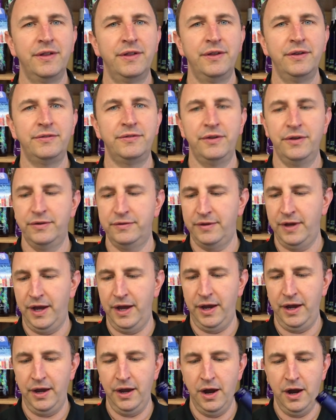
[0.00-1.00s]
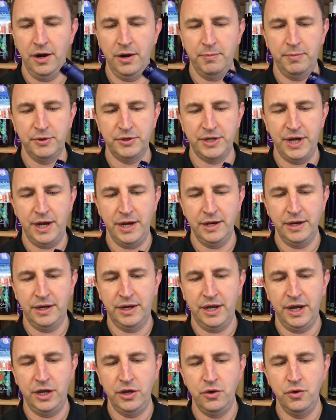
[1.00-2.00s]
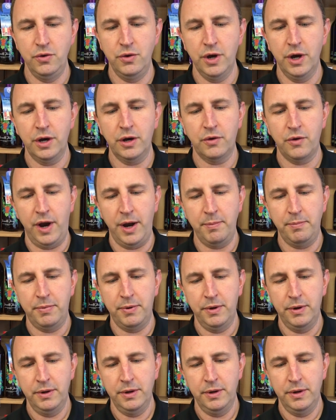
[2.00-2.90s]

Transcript: This is a one hundred percent Cayuga grape,